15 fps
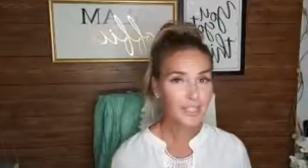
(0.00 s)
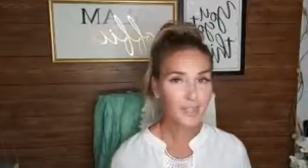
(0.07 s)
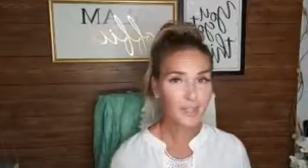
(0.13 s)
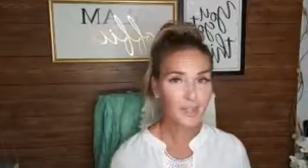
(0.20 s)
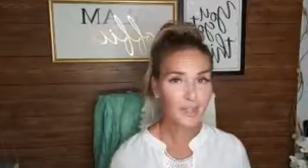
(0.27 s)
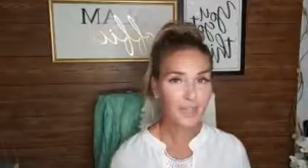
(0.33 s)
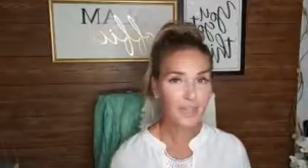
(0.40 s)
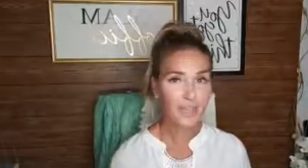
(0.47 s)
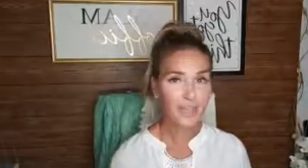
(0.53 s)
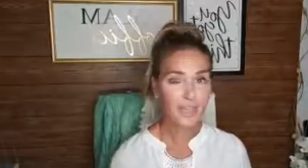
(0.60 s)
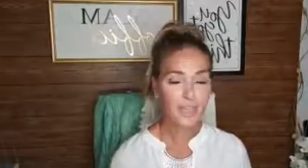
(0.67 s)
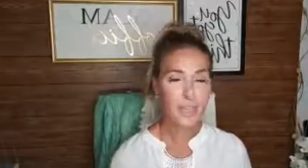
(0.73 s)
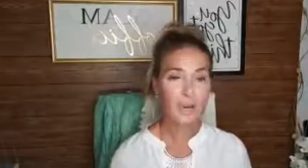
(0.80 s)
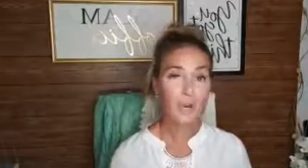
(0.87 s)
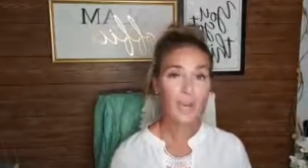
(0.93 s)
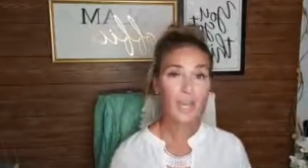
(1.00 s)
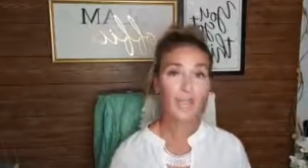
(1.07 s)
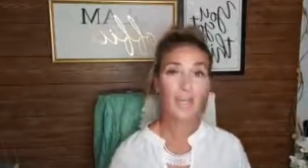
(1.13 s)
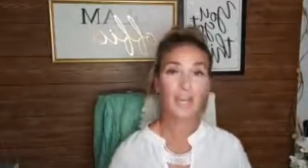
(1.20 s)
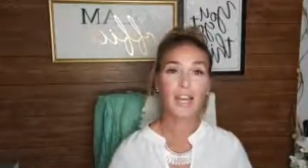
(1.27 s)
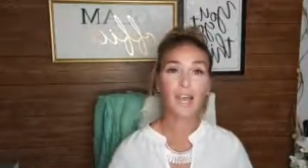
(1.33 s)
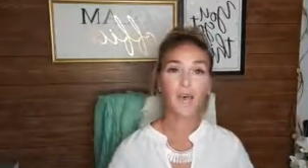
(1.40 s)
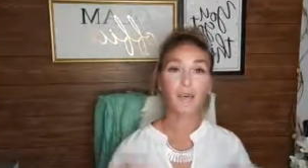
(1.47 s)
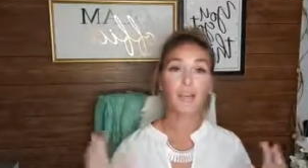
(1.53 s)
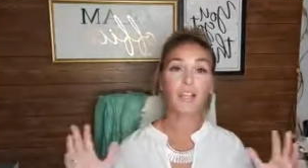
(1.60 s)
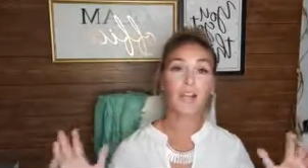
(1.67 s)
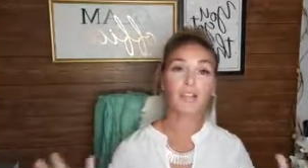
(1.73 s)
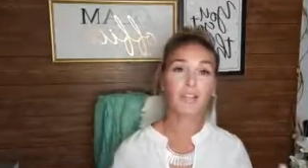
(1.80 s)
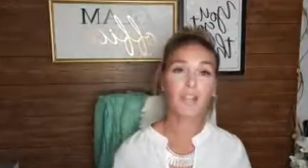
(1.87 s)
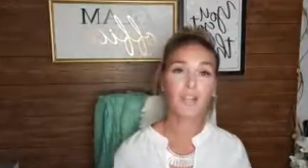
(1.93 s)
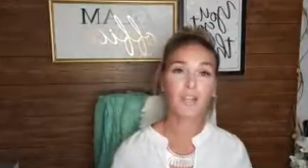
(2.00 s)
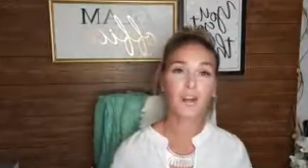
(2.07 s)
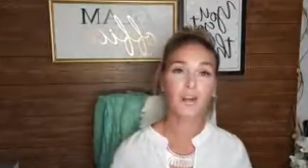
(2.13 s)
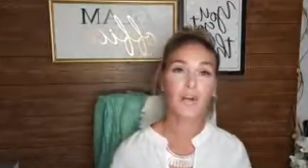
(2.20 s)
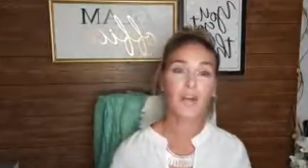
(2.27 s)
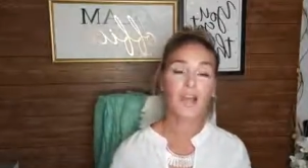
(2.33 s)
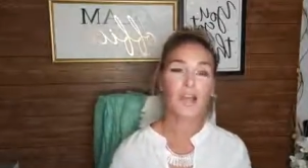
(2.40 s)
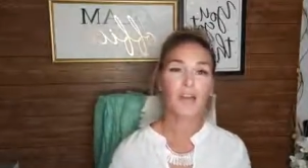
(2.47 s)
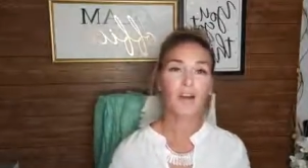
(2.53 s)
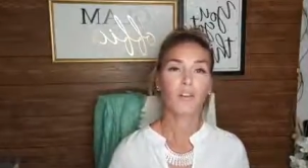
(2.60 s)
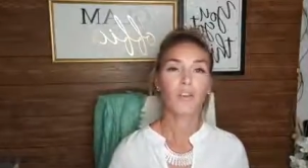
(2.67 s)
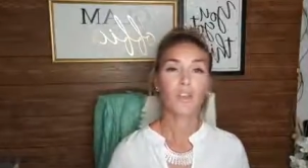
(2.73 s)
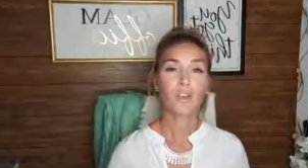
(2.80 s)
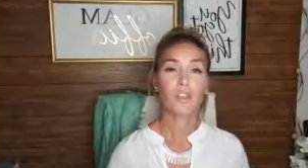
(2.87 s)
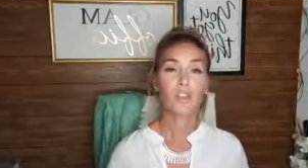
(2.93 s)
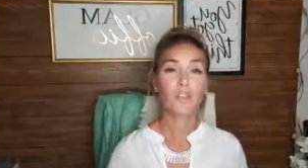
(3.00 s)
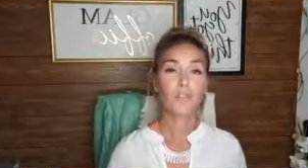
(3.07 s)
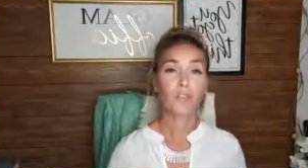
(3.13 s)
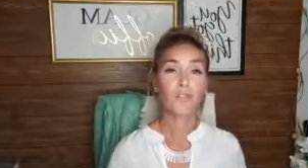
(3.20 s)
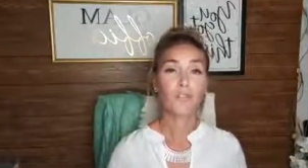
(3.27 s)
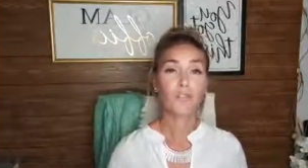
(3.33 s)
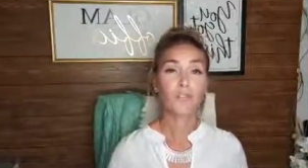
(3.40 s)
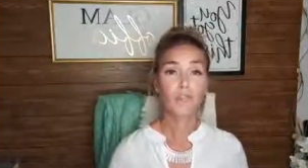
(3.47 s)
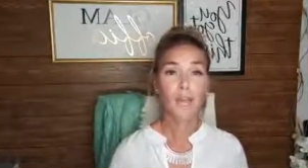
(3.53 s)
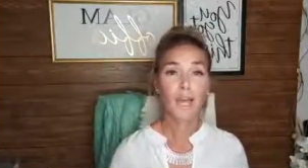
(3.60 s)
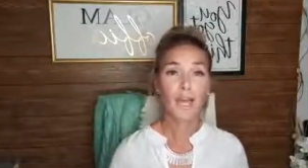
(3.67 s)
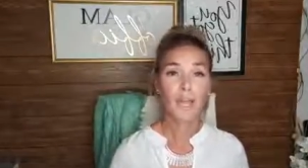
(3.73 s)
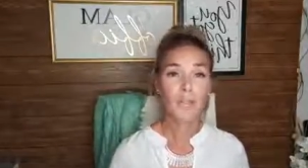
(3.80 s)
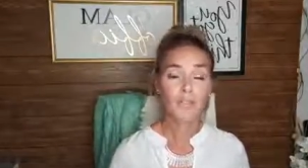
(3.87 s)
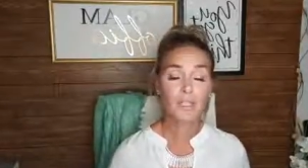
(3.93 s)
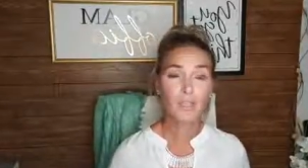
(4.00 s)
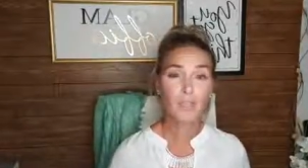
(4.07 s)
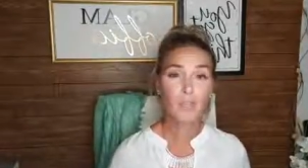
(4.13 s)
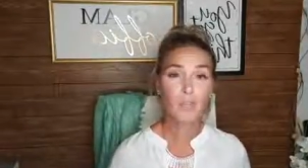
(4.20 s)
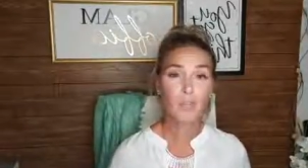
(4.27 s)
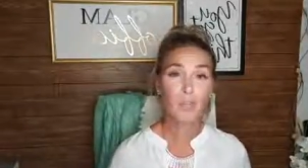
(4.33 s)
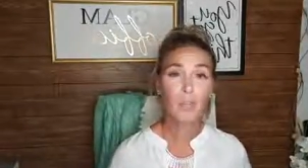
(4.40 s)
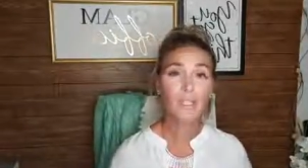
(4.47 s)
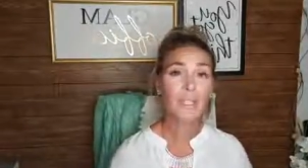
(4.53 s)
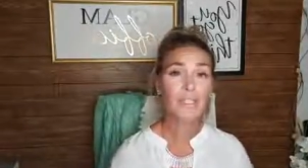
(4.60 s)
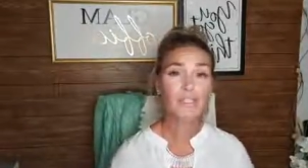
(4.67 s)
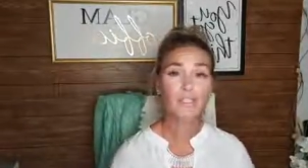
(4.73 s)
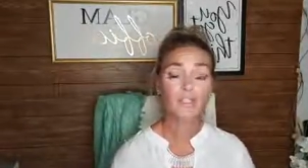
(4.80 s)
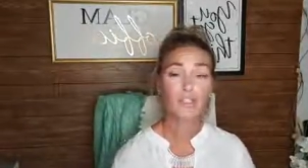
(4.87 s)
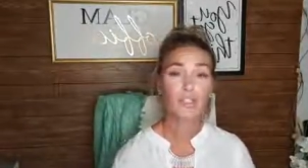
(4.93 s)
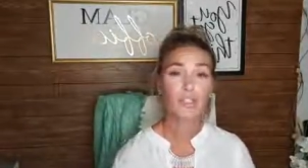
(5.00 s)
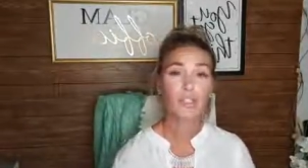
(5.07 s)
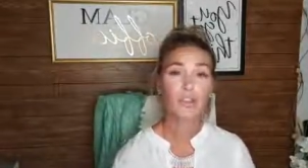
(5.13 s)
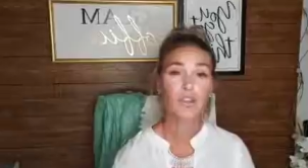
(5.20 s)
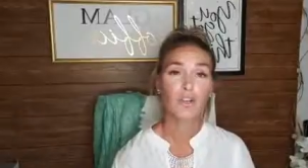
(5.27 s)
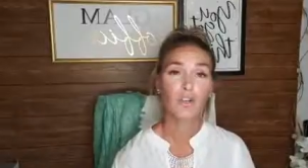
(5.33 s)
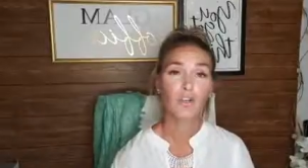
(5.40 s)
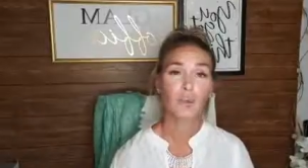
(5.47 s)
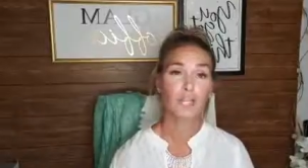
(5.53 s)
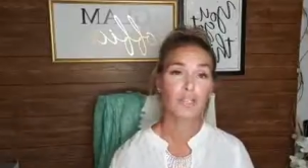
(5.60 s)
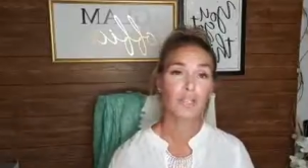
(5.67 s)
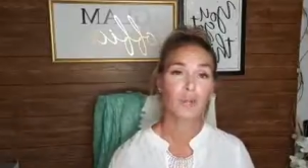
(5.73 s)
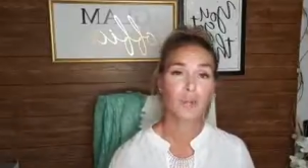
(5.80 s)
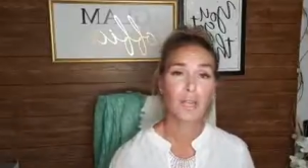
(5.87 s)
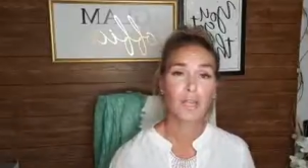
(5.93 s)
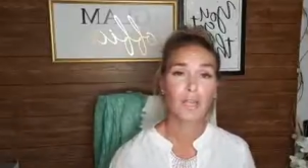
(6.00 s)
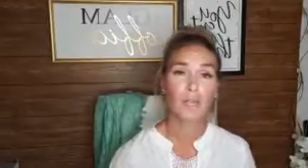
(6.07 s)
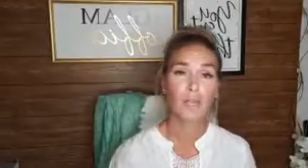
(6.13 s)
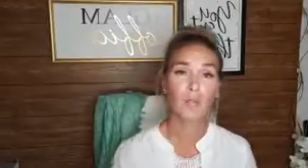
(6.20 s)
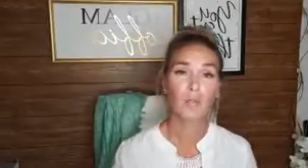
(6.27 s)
have already done that, okay? And I would love to know if you have done that. Please share your wins, okay?